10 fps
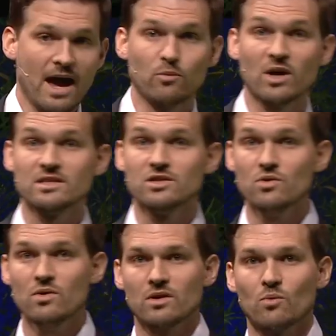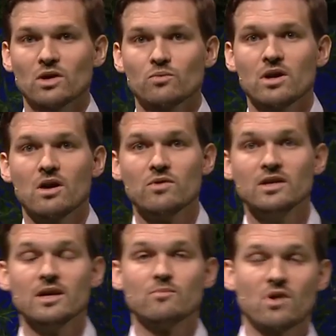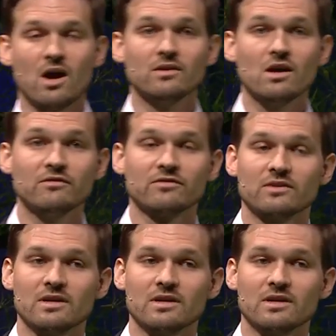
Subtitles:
And what is new and what we are really proud of